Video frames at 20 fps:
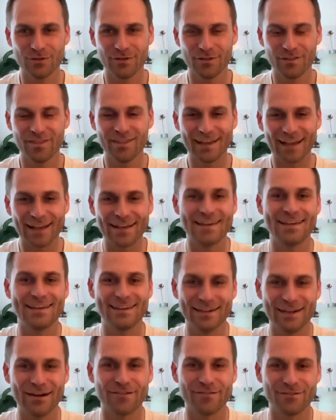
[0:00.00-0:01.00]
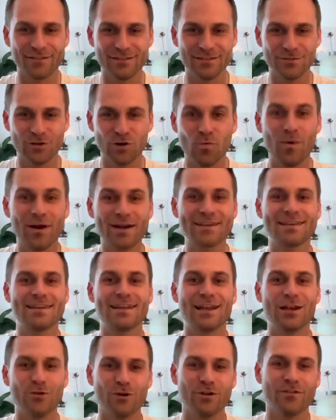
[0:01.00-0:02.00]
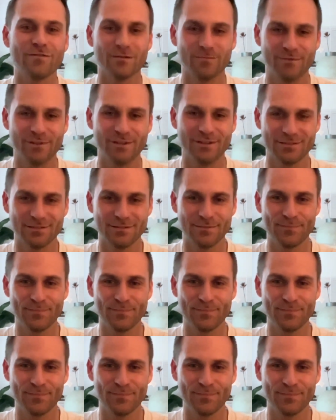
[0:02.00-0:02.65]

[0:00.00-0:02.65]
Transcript: thing I can get out of this? Or what can I learn from this?